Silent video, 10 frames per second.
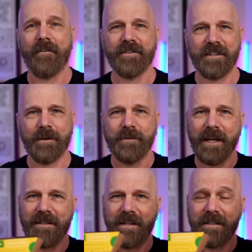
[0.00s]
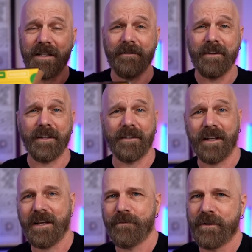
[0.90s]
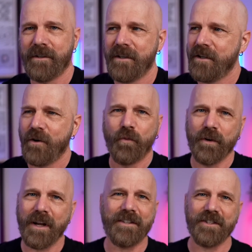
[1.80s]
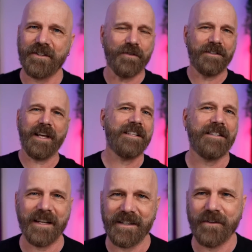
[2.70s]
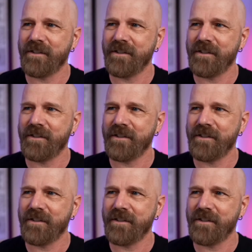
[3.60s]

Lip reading: Obviously, I'm taste testing everything today, but we're not just doing taste tests here.